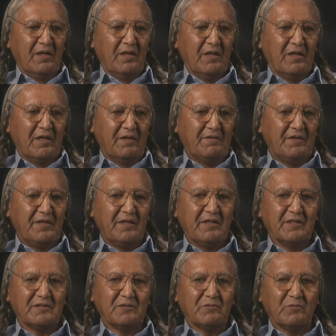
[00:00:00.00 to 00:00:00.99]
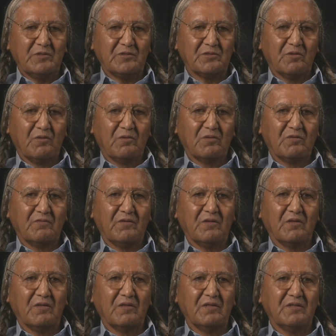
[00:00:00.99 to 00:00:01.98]
And I think as a result of
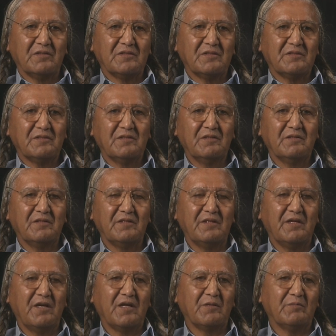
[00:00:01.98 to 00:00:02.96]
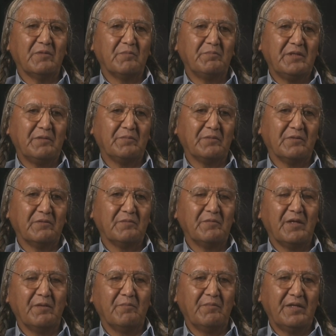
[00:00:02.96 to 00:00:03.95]
all of this, the Yakama people
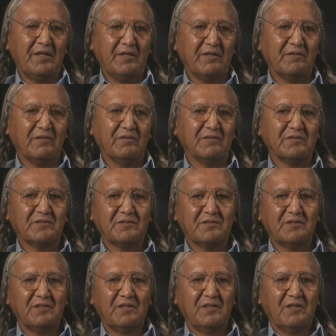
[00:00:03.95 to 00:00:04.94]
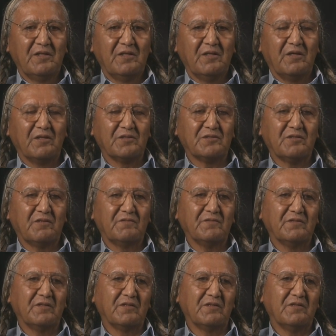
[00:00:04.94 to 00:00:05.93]
and many others are
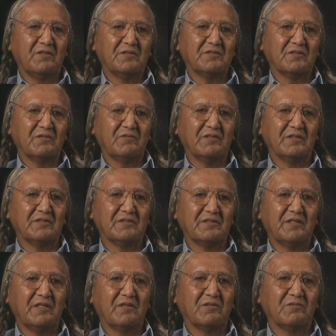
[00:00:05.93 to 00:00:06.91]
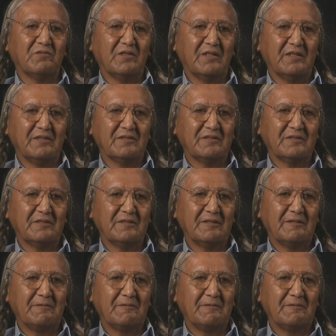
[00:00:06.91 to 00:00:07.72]
suffering the consequences health-wise.